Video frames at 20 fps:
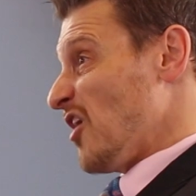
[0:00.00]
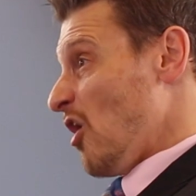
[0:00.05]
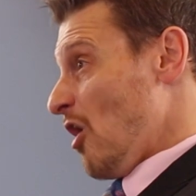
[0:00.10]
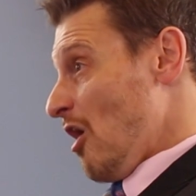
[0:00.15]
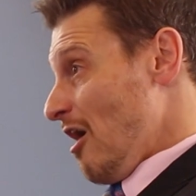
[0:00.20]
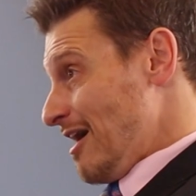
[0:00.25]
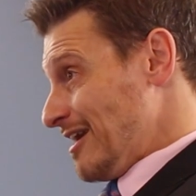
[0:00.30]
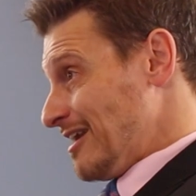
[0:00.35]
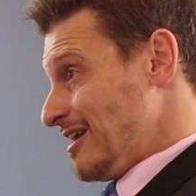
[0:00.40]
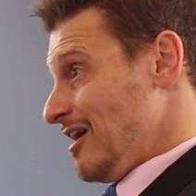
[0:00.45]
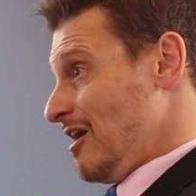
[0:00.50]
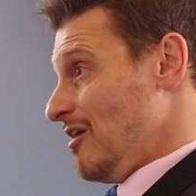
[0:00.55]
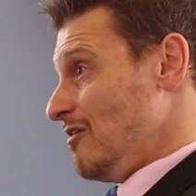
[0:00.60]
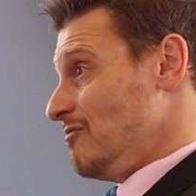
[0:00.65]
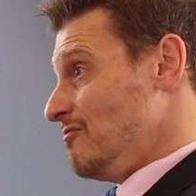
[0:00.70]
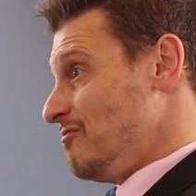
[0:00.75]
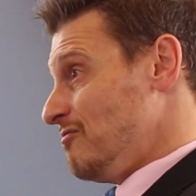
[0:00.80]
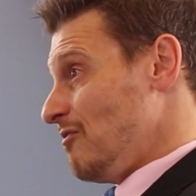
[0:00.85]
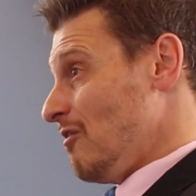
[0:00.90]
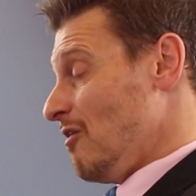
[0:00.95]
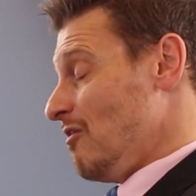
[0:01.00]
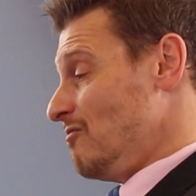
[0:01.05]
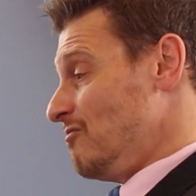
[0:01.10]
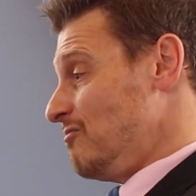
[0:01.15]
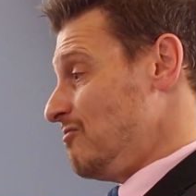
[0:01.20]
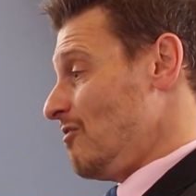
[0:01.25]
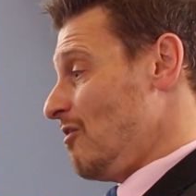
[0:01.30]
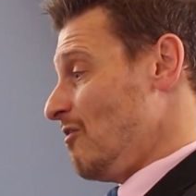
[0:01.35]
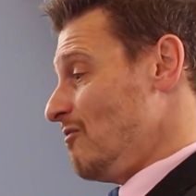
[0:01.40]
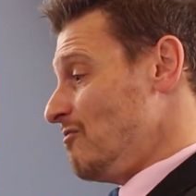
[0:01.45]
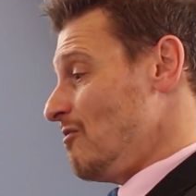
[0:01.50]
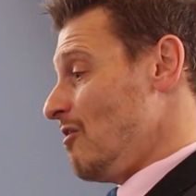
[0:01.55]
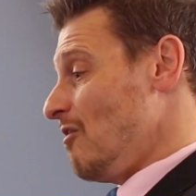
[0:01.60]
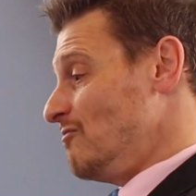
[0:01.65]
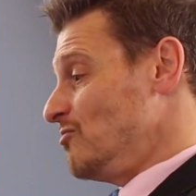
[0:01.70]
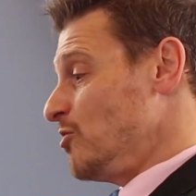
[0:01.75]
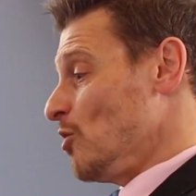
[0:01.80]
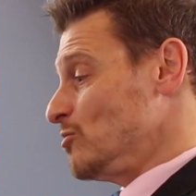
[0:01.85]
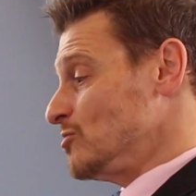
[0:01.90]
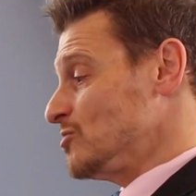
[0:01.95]
the heart
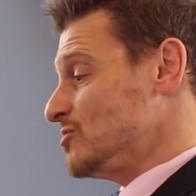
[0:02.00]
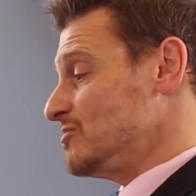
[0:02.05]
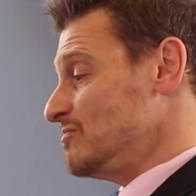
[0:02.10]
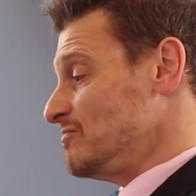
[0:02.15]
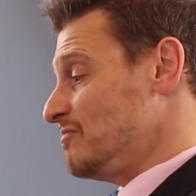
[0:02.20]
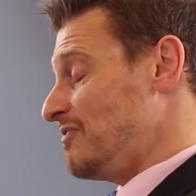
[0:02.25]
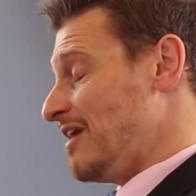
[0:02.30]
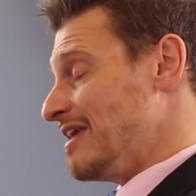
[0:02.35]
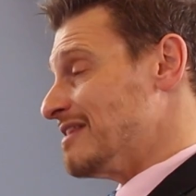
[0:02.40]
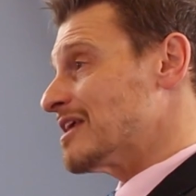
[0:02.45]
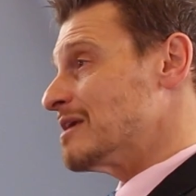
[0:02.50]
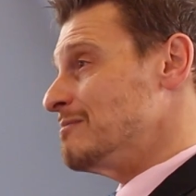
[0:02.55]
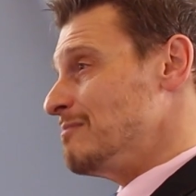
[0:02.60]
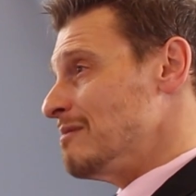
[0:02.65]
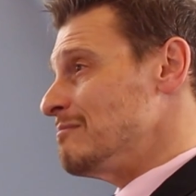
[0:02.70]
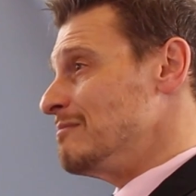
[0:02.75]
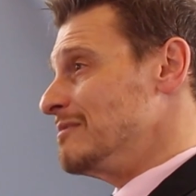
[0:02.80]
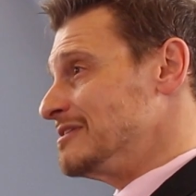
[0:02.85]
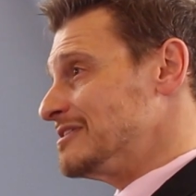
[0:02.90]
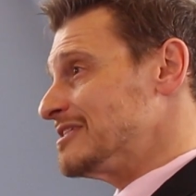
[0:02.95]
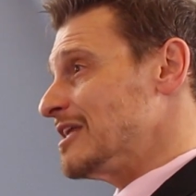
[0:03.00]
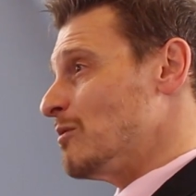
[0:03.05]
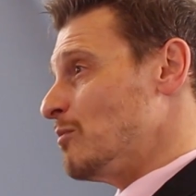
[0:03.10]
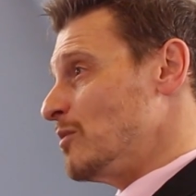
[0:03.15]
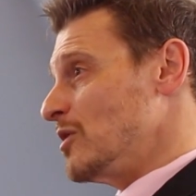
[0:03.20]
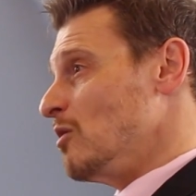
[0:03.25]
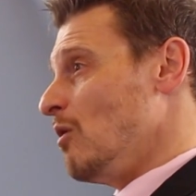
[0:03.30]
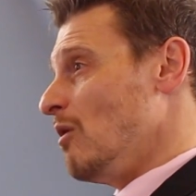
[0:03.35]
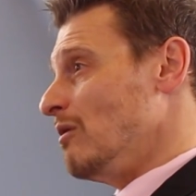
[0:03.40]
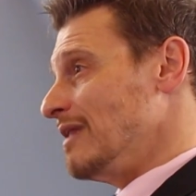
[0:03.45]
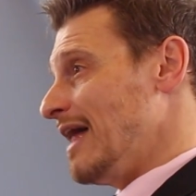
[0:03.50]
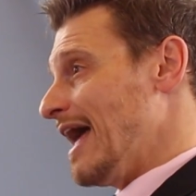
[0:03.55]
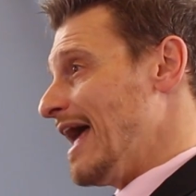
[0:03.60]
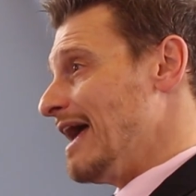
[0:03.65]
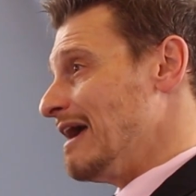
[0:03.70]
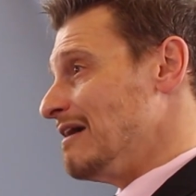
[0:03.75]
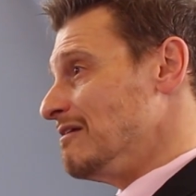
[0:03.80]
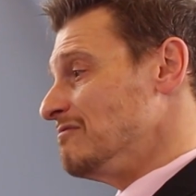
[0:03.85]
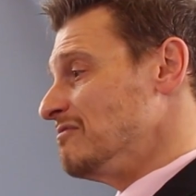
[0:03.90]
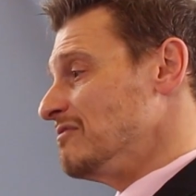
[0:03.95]
of those faith commitments that we all
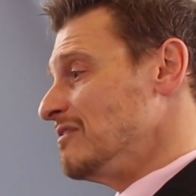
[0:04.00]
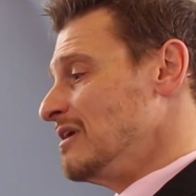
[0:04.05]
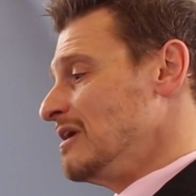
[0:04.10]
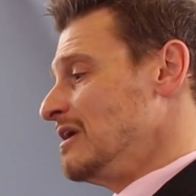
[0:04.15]
have.